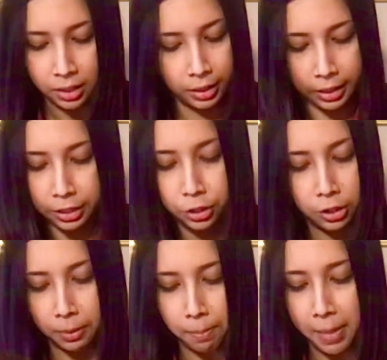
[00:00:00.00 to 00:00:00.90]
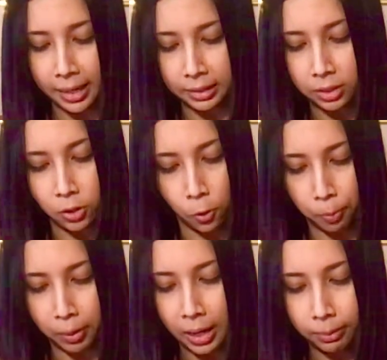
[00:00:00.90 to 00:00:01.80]
this should mix no
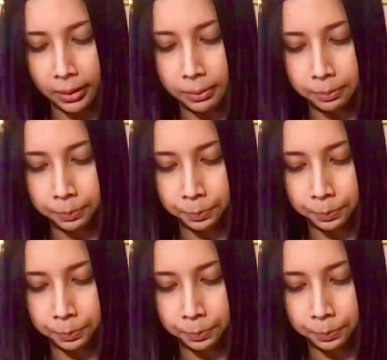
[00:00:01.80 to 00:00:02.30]
problem.